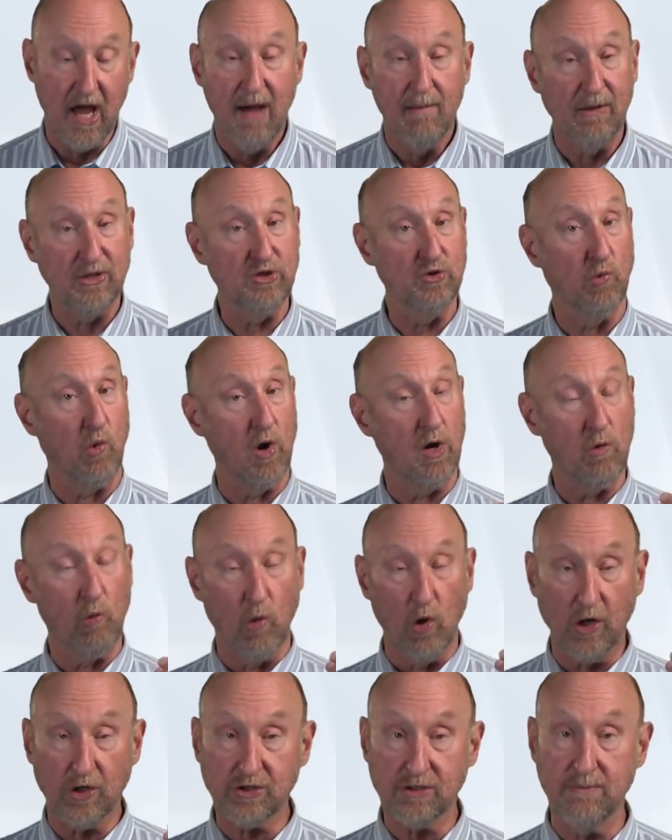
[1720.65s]
but you want to
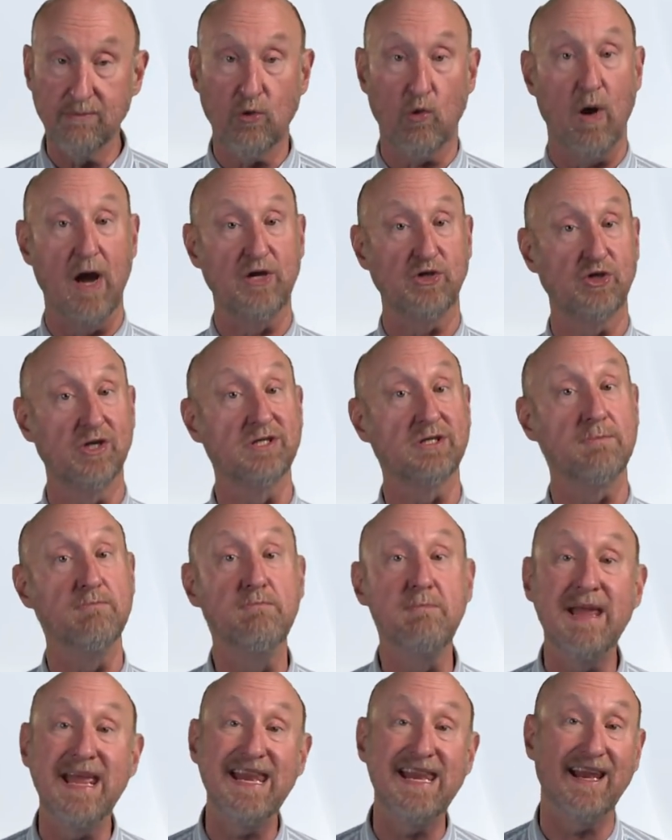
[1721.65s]
work some questions
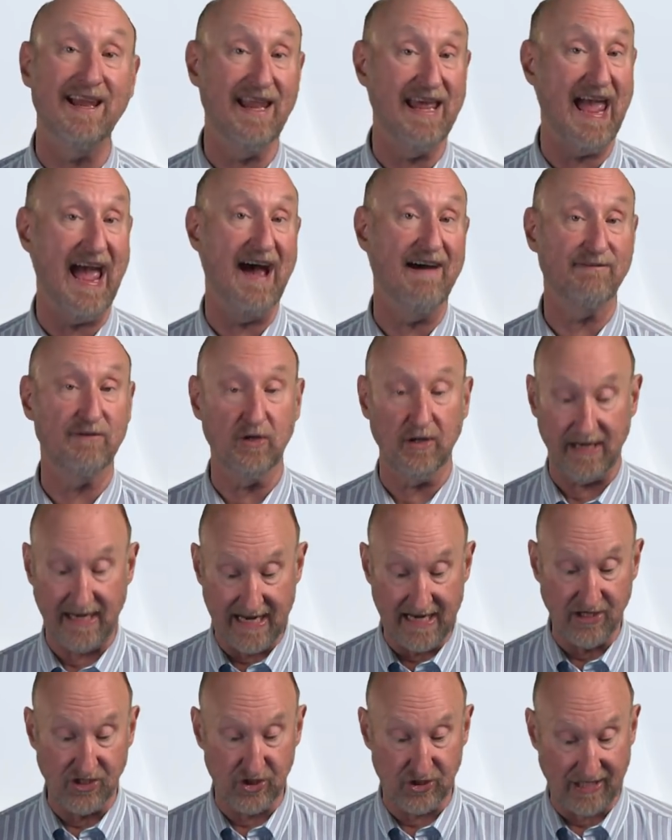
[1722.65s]
immediately after
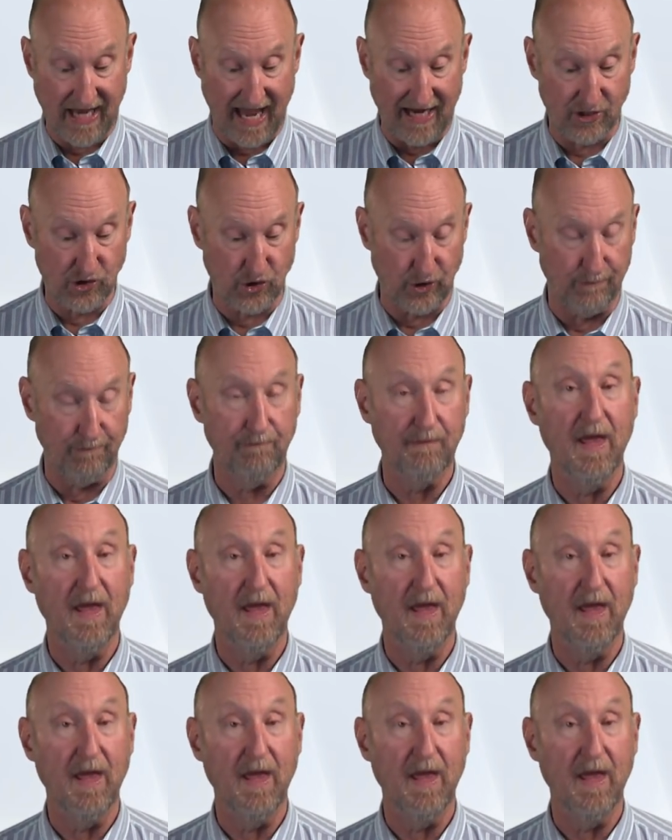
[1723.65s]
each section.